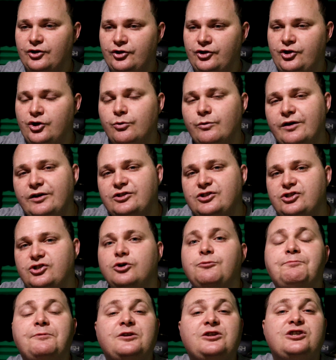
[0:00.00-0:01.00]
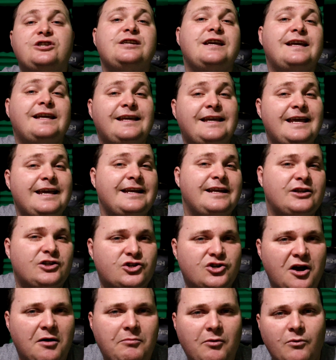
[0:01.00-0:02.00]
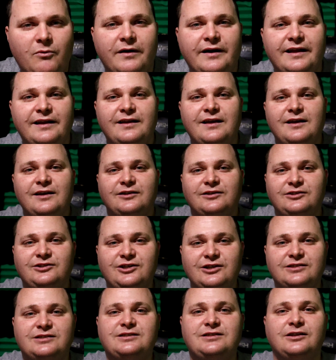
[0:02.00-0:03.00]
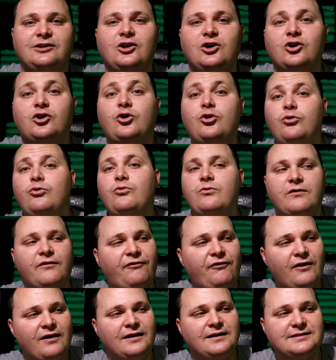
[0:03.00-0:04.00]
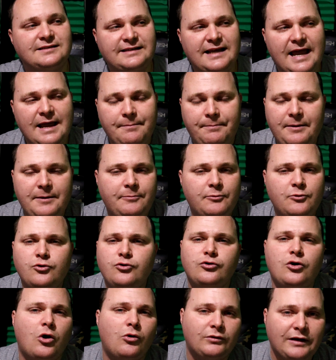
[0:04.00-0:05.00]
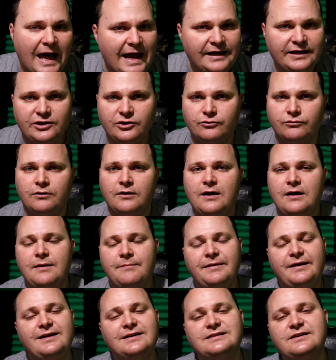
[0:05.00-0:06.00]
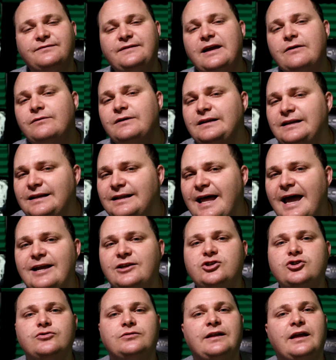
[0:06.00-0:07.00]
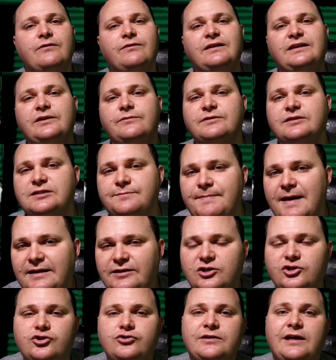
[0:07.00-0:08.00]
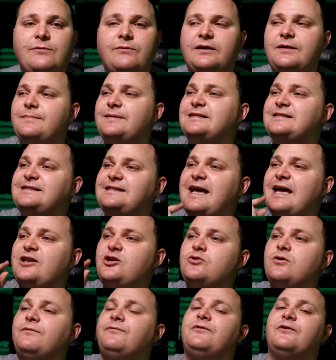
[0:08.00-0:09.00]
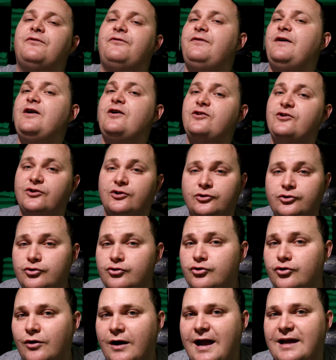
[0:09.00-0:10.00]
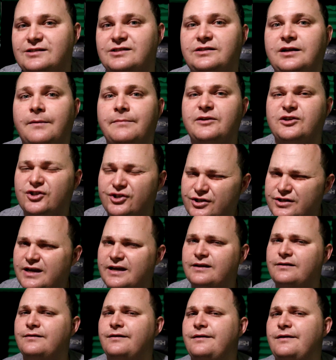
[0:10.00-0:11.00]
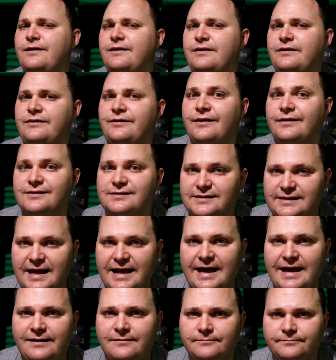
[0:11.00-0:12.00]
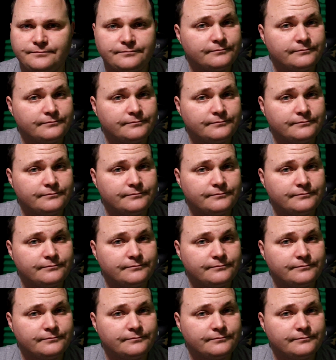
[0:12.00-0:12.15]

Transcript: doing stupid shit and getting in trouble with it just to look cool in front of the same people who don't like you. Because if they really liked you and they really respected you, they wouldn't be setting you up for failure to do crash dummy shit. You understand?